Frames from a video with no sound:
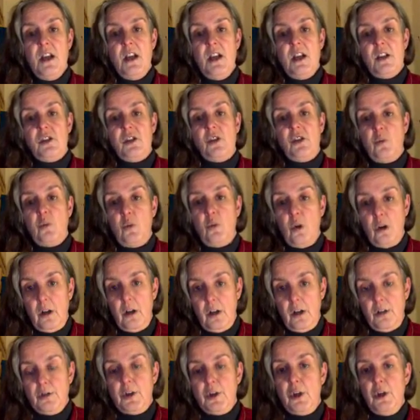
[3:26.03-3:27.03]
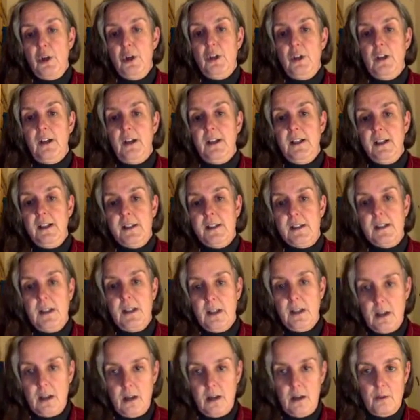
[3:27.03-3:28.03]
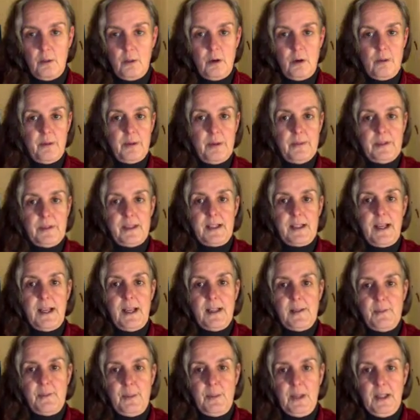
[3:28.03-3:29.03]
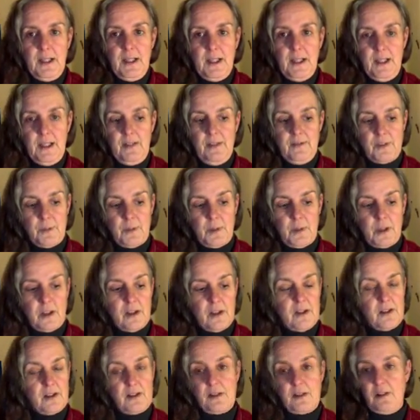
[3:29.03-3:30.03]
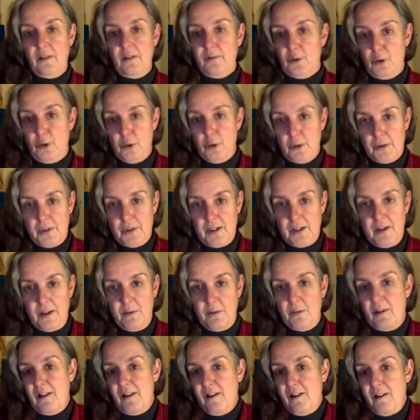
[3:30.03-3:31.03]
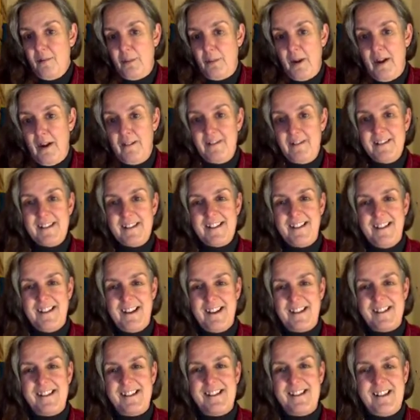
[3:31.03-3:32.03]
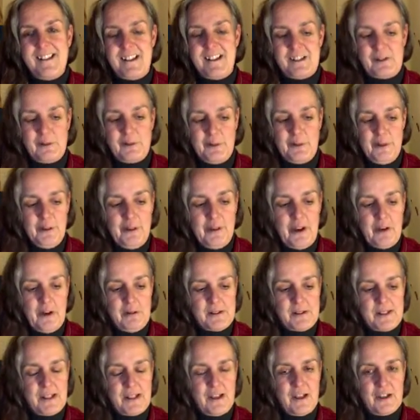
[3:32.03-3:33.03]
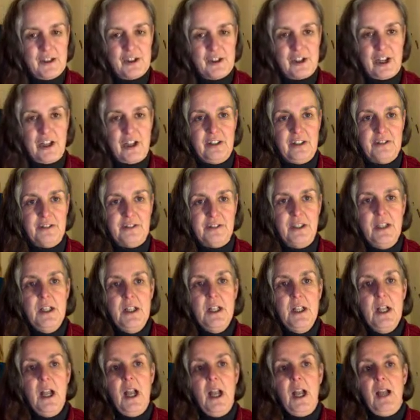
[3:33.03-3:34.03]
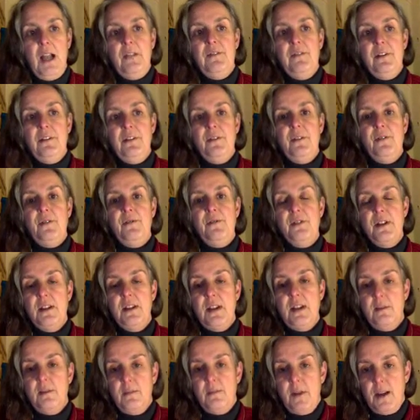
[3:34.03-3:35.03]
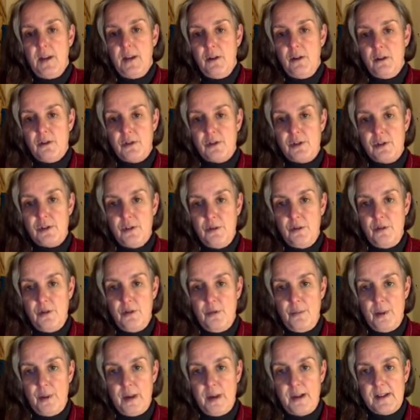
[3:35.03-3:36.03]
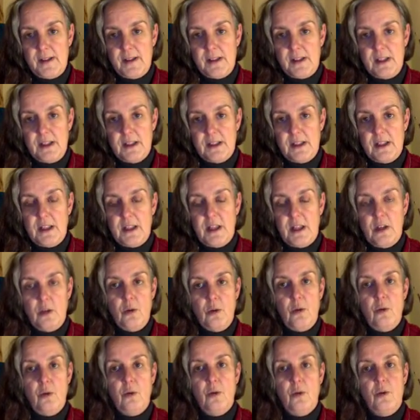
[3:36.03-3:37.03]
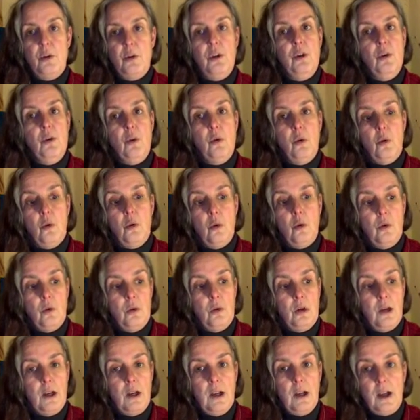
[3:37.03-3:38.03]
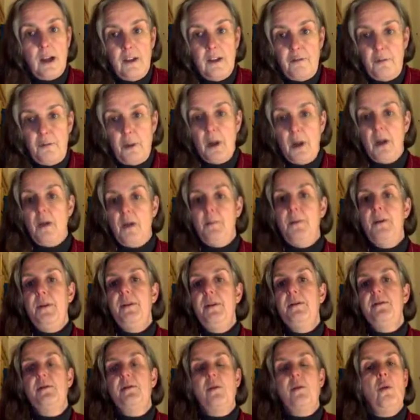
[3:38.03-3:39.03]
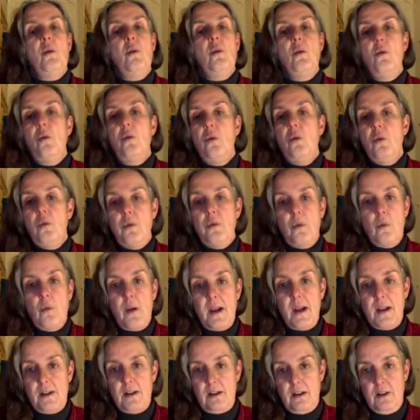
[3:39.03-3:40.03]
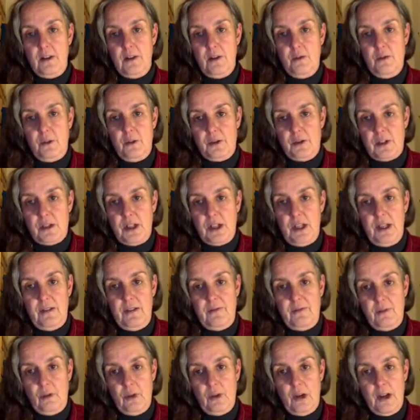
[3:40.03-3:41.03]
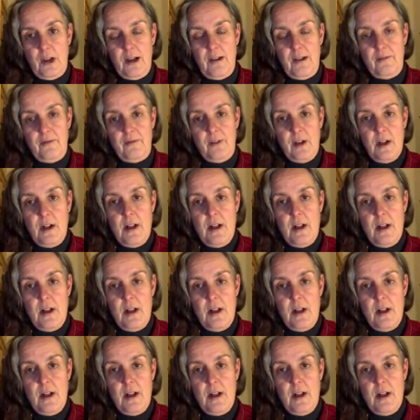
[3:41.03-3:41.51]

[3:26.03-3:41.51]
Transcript: swallowed hook, line and sinker what mum and dad believed, because of course they were our parents, and that's all you know as a young child. And very often they may not suit your personality or your life purpose or the way that you want to live your life,